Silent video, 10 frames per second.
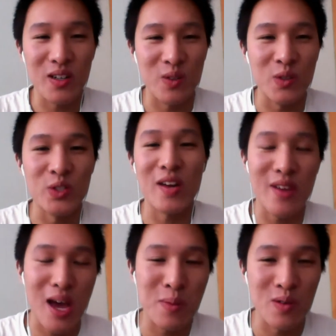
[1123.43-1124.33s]
Google
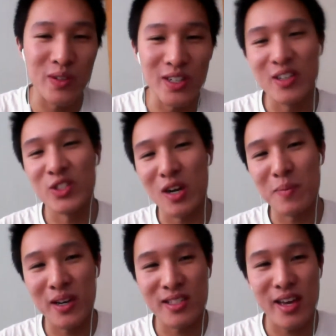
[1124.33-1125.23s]
Drive app over to your
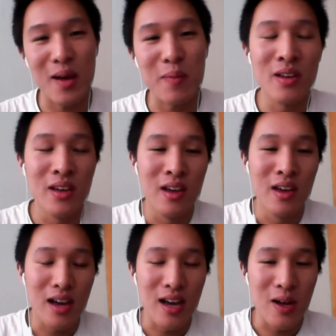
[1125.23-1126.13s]
Dropbox app. Mm-hmm.